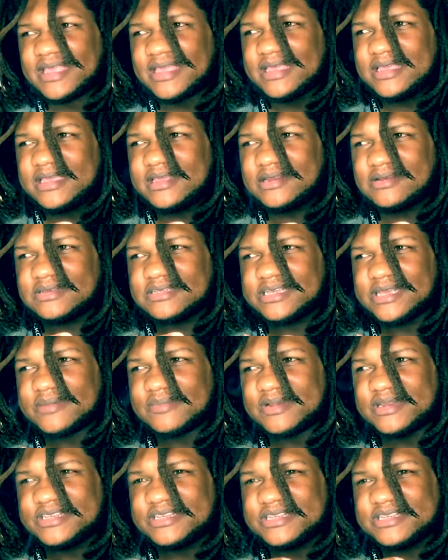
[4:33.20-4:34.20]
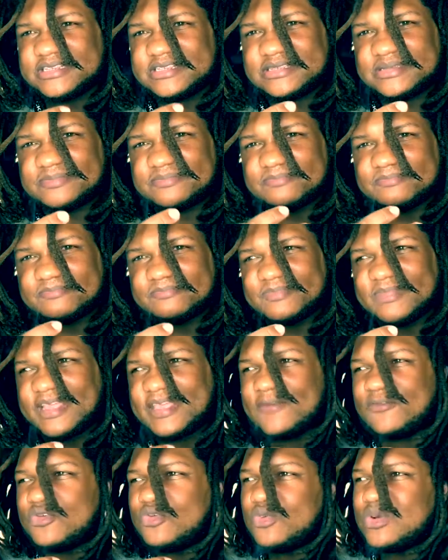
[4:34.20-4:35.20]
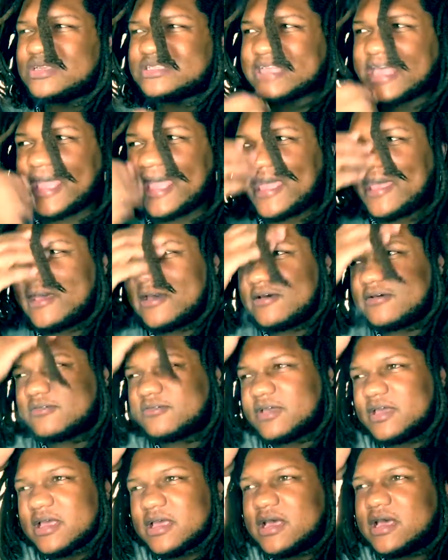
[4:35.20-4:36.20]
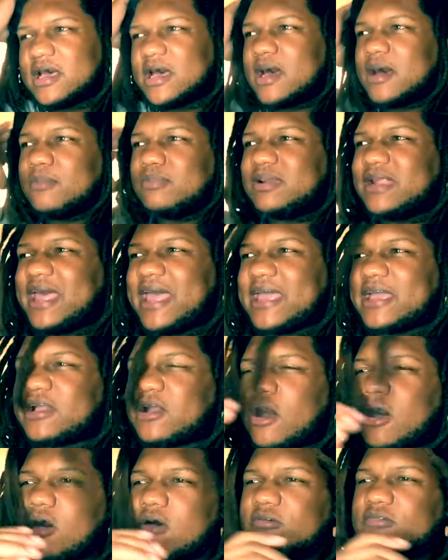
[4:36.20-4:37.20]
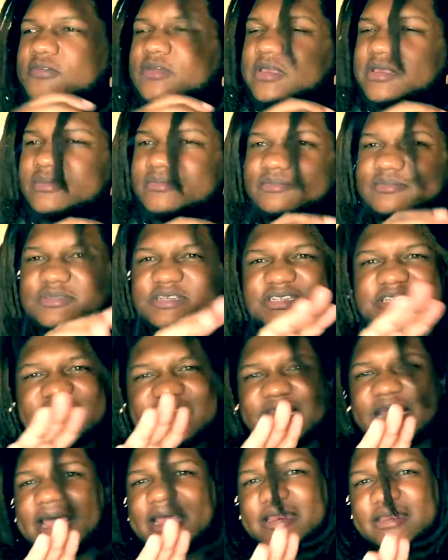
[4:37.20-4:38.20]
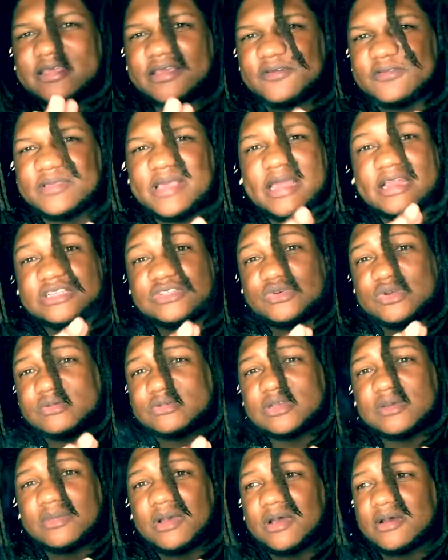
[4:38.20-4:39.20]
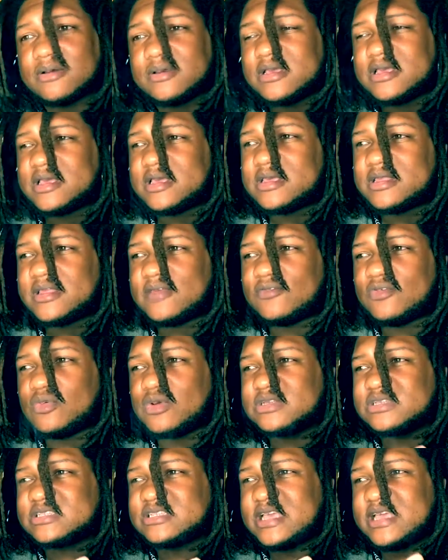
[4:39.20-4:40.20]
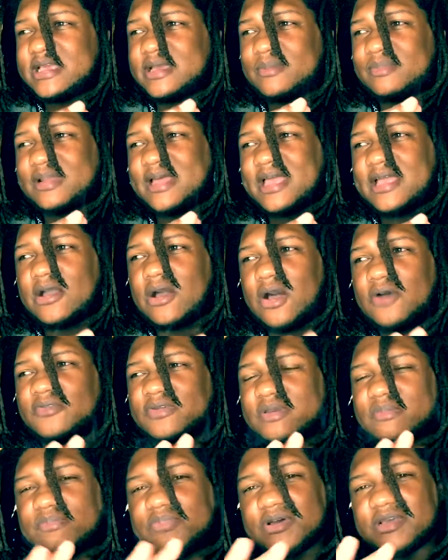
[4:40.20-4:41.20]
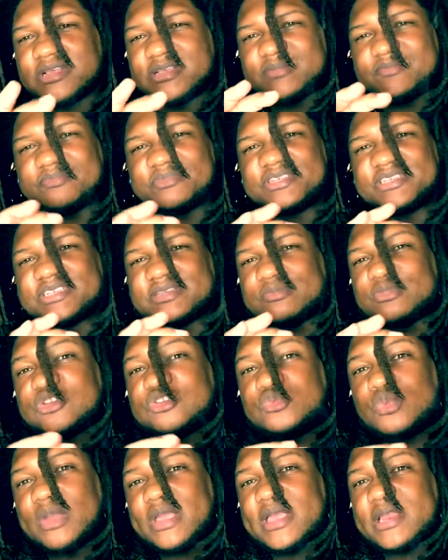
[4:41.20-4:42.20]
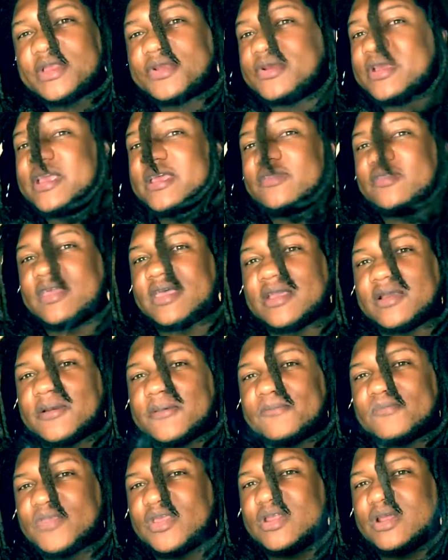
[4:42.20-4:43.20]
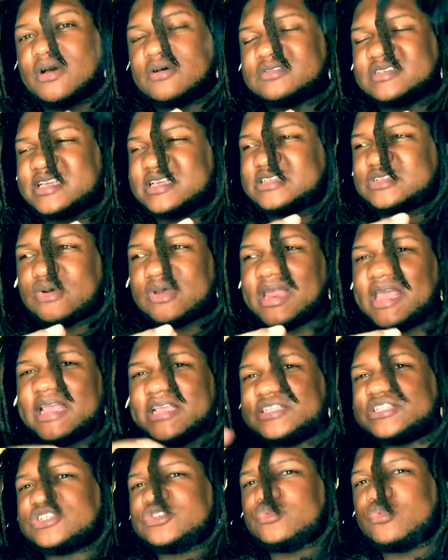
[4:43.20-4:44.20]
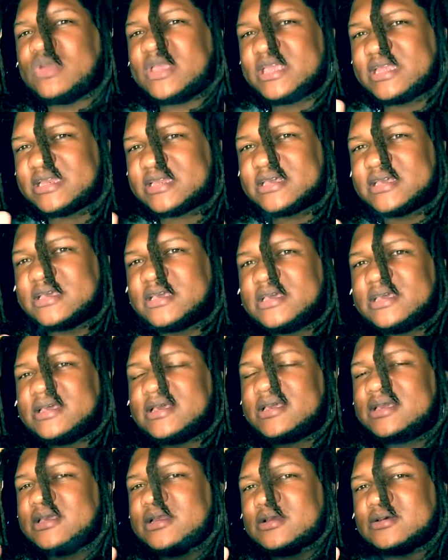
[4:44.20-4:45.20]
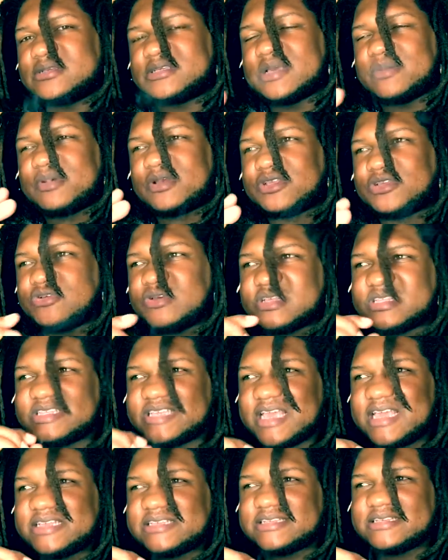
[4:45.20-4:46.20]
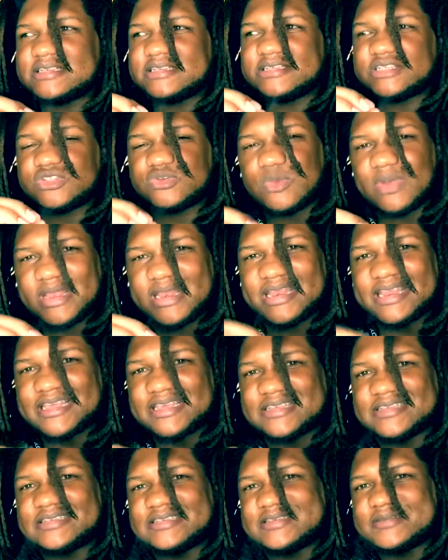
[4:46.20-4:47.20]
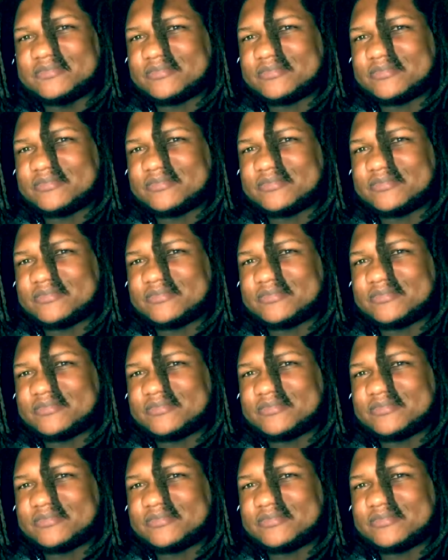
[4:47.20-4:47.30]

You know what I'm saying? But it just like if you was to have a black coffee, just get an idea of the kind of sweet I'm talking about. If you was to take a black coffee and put just some sweetener in there, you know what I'm saying? So it ain't sweet, you know what I'm saying, but you could taste sweetness.